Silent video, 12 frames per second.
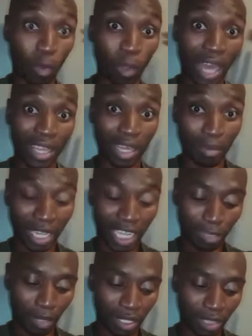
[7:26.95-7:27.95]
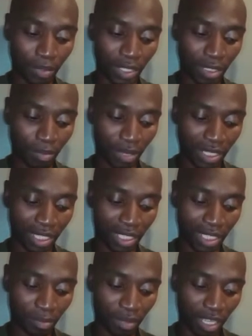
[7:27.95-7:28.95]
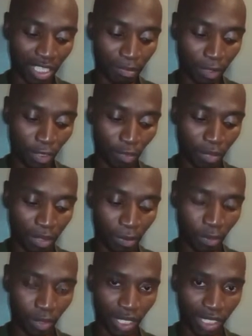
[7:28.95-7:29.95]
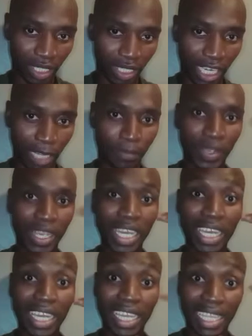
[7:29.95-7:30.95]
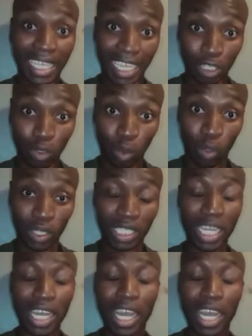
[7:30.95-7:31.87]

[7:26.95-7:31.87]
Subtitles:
or other market participants may not be able to read in time, and they get caught